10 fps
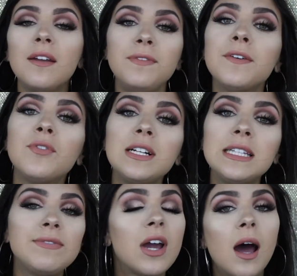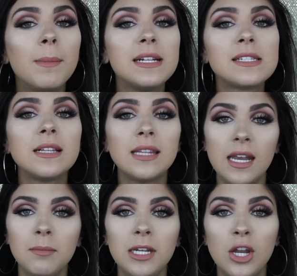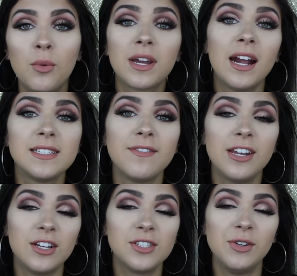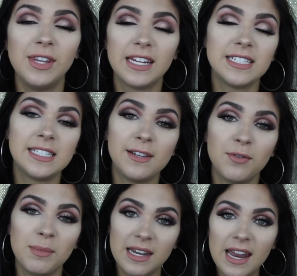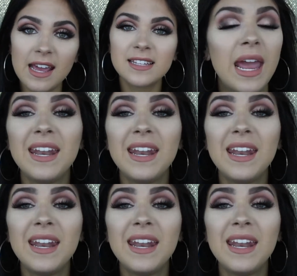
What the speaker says: And feel free to leave comments letting me know what kinds of videos you would like to see from me next.